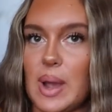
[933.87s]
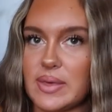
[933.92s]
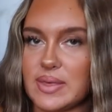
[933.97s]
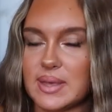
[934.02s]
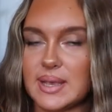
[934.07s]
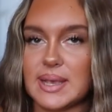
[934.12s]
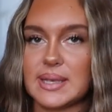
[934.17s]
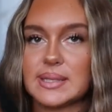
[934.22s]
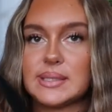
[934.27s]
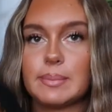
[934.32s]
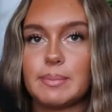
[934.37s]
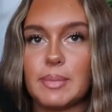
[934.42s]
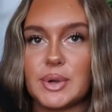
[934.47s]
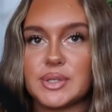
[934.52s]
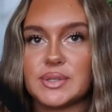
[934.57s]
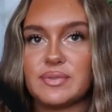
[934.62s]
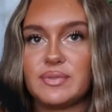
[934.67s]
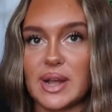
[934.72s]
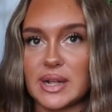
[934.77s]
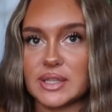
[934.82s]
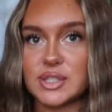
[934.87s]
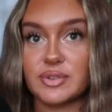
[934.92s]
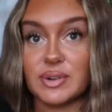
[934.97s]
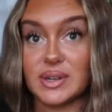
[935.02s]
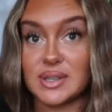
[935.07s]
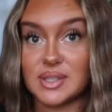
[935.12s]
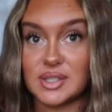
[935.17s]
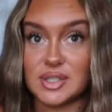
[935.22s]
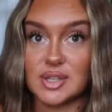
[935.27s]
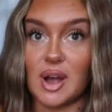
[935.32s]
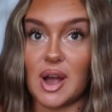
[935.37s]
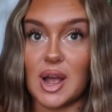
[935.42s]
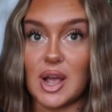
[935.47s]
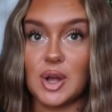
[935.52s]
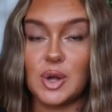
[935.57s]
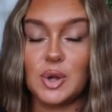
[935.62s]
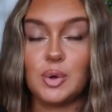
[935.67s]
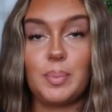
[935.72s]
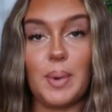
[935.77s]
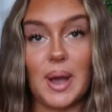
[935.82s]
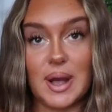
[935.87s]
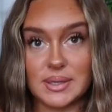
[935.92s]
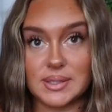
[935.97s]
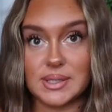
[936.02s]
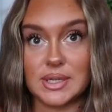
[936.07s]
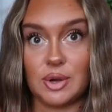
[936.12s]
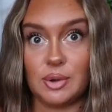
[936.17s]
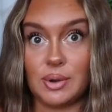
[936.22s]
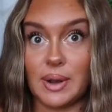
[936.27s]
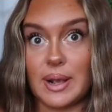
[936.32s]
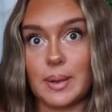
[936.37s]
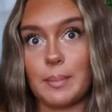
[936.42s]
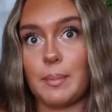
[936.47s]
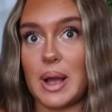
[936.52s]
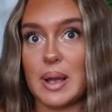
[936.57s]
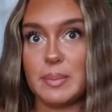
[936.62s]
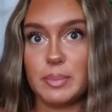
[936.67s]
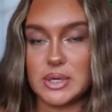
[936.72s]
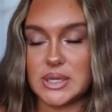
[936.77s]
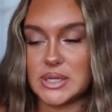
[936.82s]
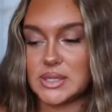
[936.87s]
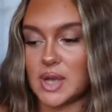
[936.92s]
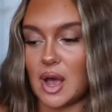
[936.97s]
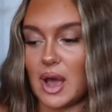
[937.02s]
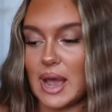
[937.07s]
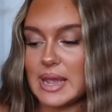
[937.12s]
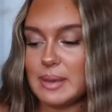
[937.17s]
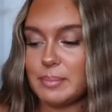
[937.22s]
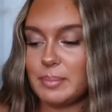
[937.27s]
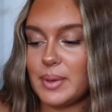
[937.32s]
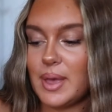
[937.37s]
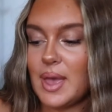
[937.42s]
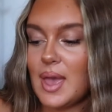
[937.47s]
I think it is the most flattering style personally on like my body type.